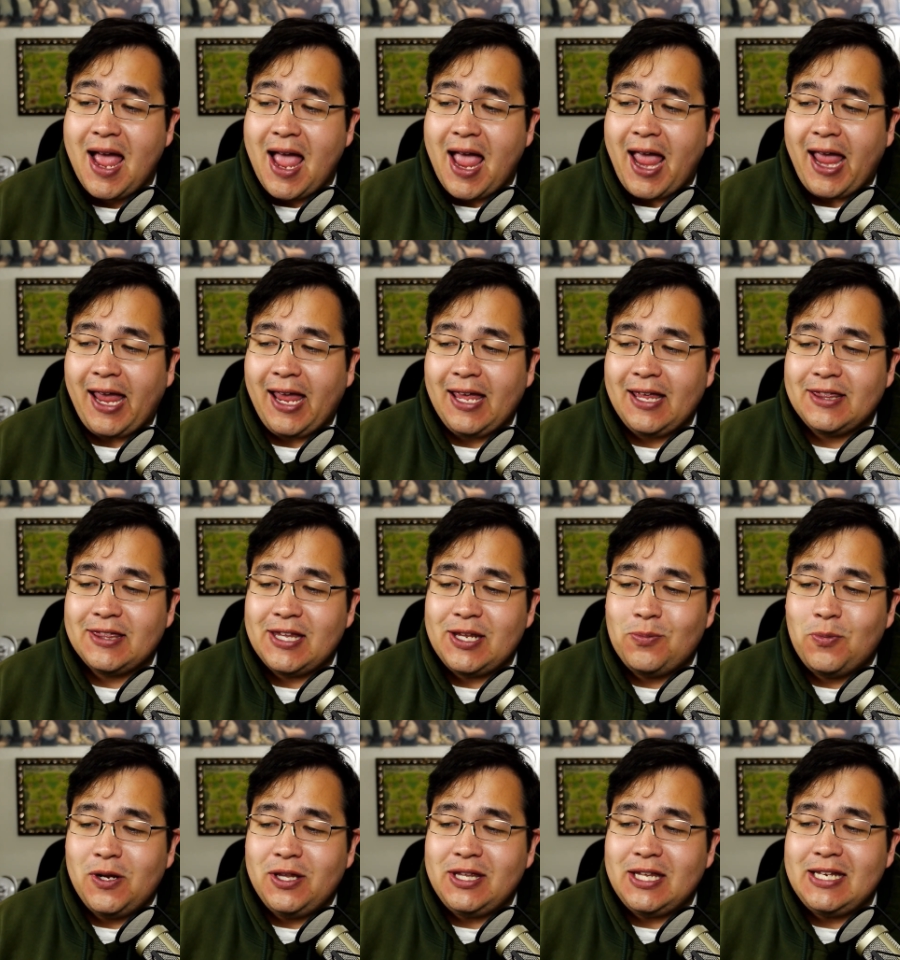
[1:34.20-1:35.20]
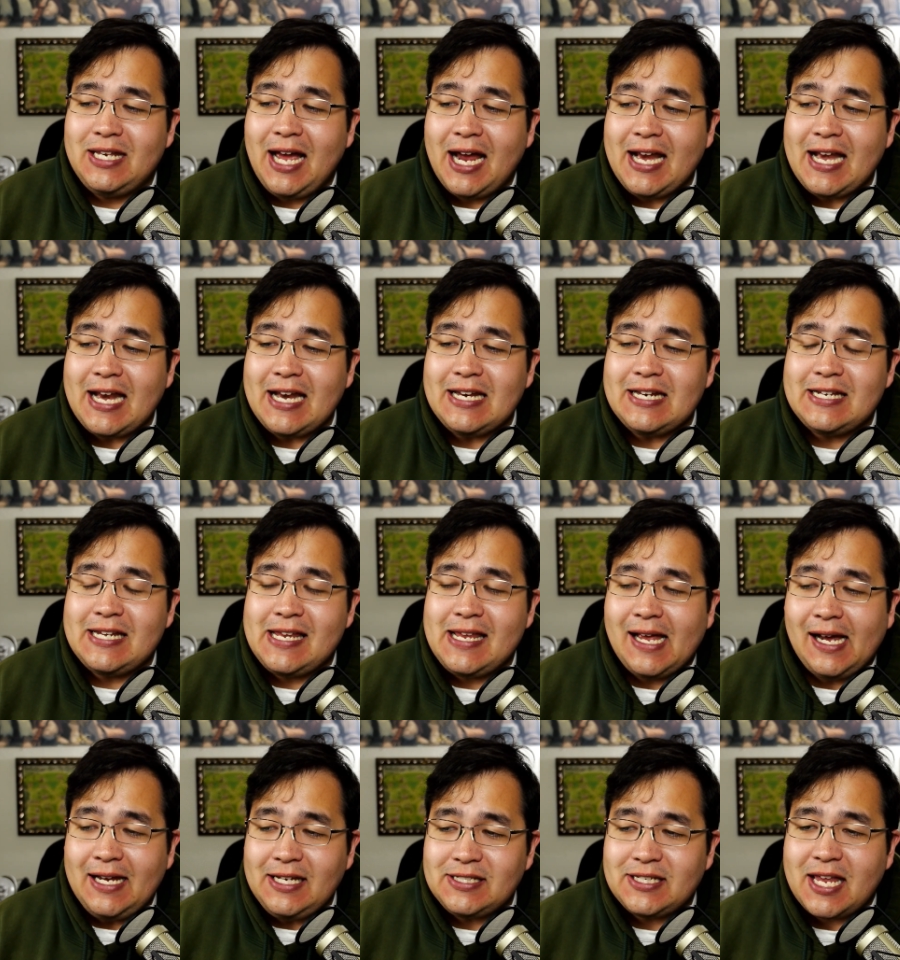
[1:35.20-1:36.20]
And then when the 980
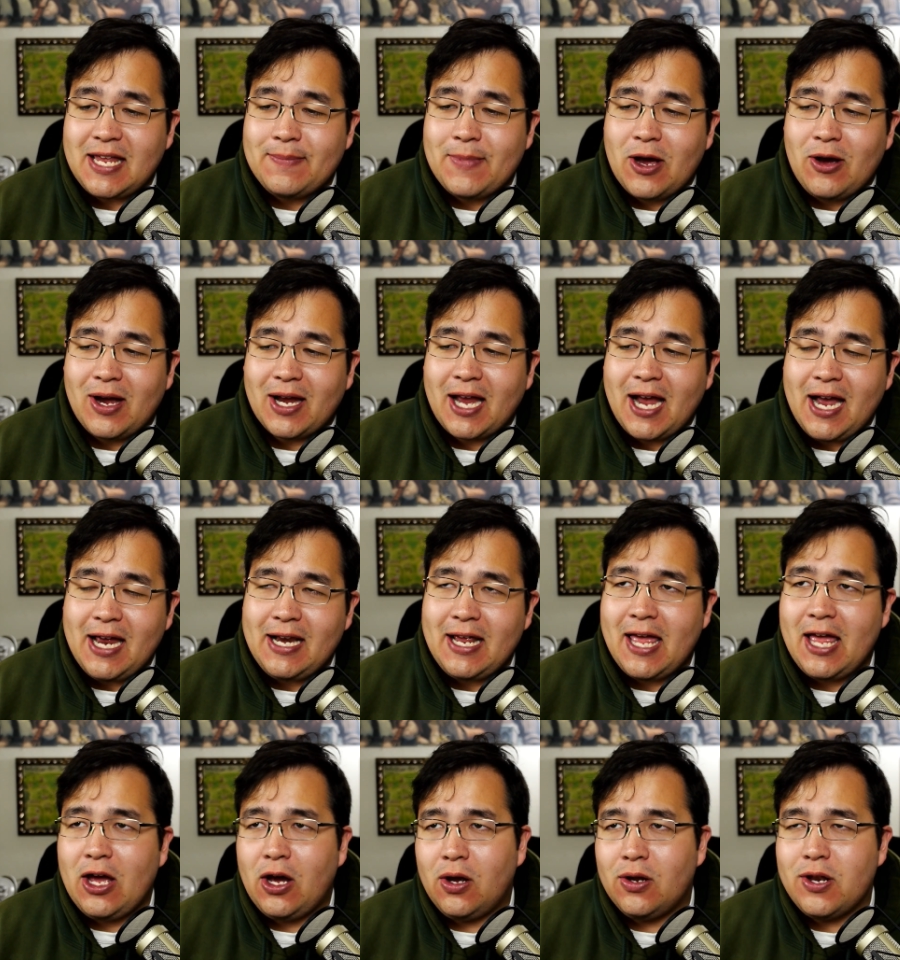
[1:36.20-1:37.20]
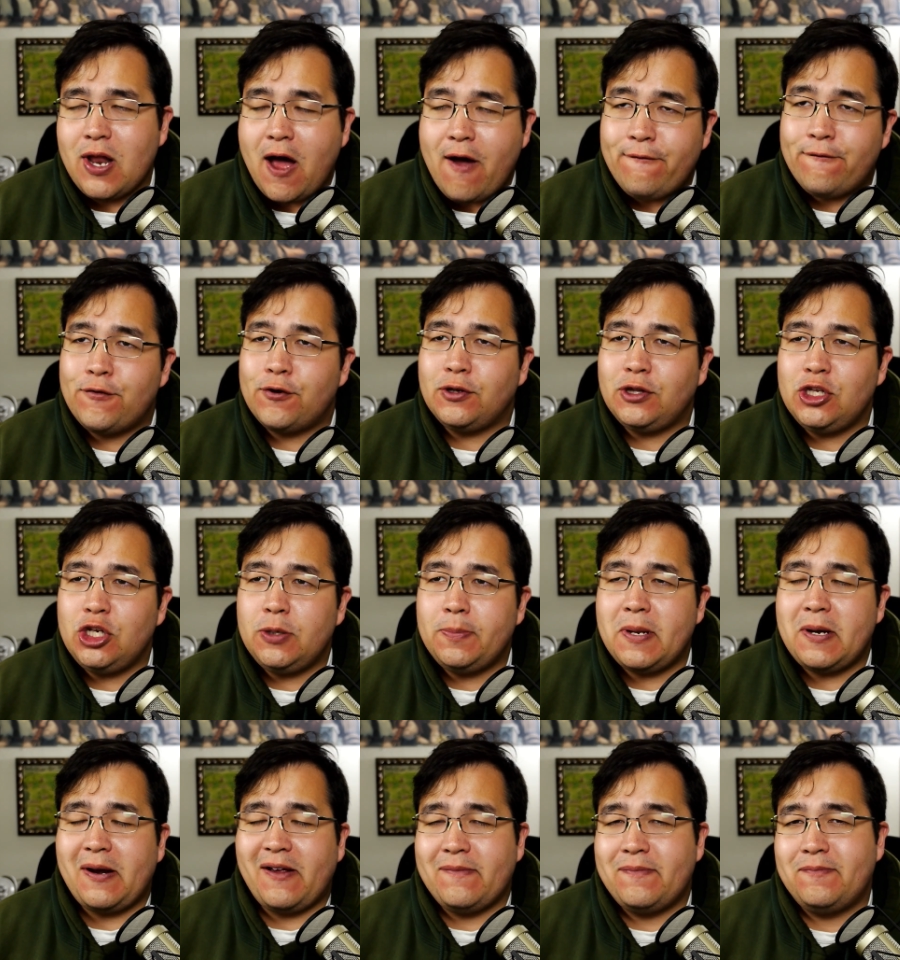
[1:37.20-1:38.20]
Ti's came out, I kind of held off for a little
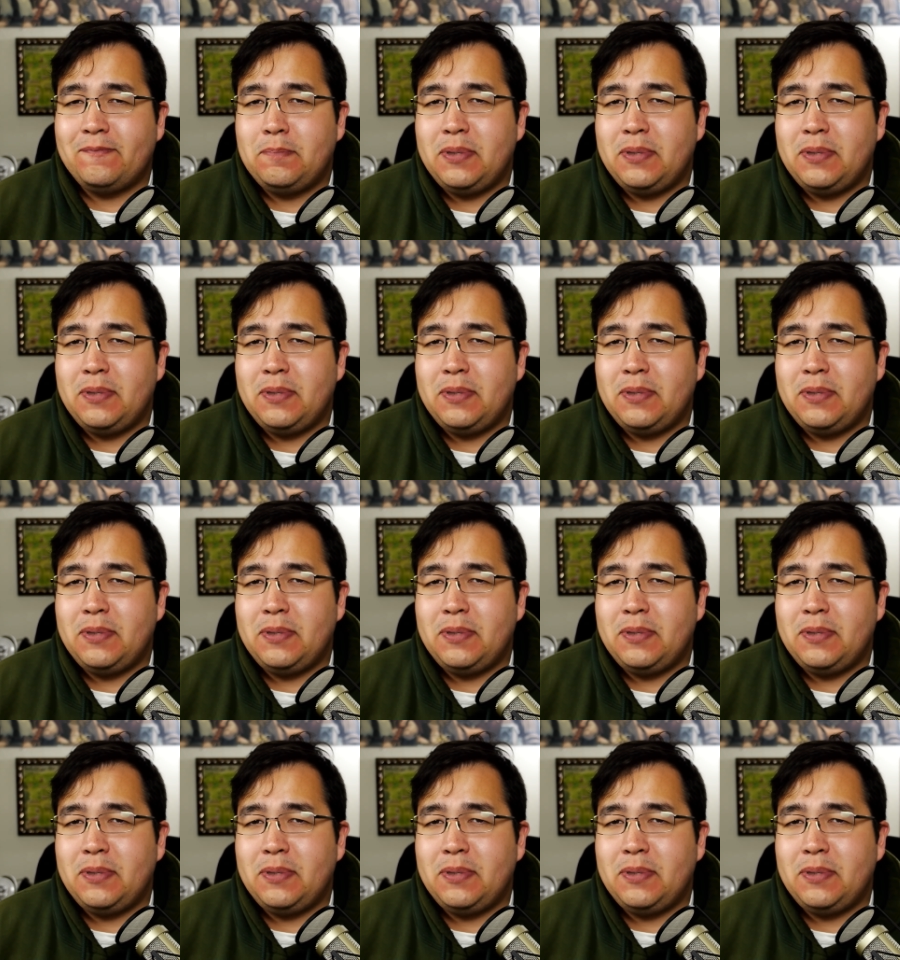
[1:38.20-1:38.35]
bit, I,